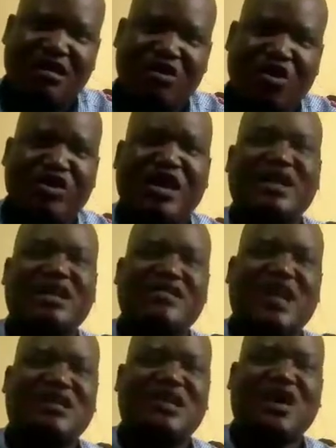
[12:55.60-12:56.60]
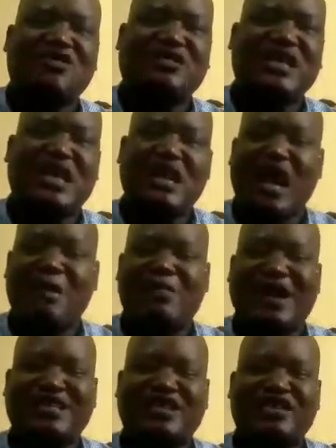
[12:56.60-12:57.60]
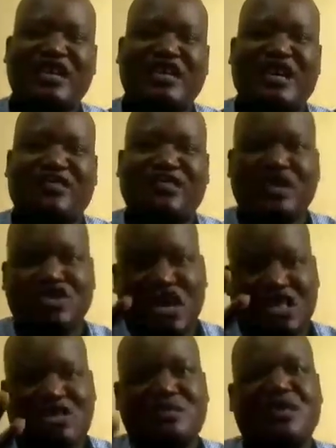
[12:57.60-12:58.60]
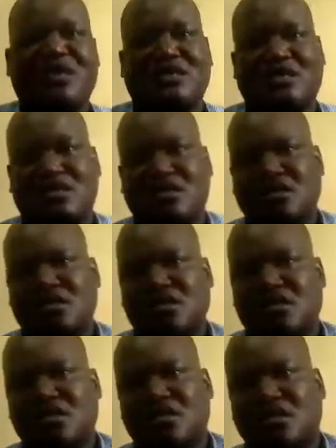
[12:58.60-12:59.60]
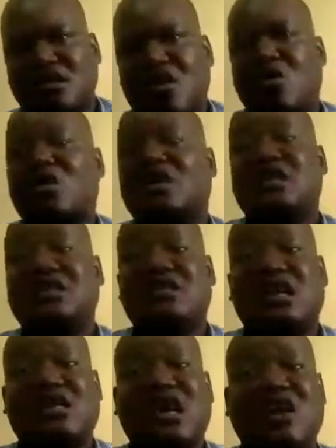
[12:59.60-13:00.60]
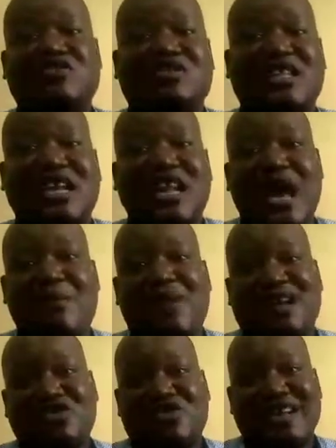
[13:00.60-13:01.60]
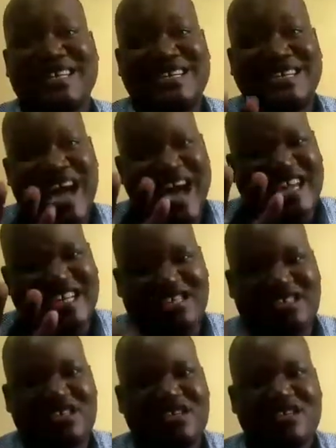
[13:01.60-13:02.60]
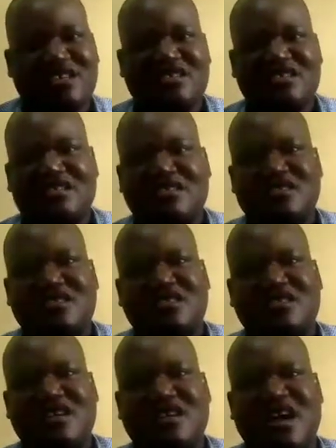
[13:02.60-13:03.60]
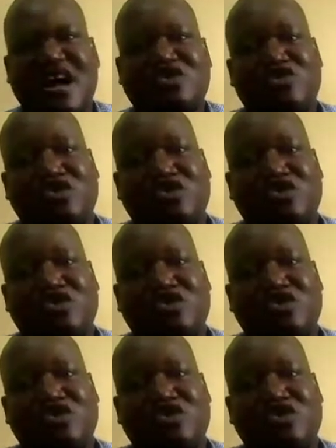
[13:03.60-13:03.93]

Already in that house, the lamb has taken the judgment. Already in that house, the lamb has already died, has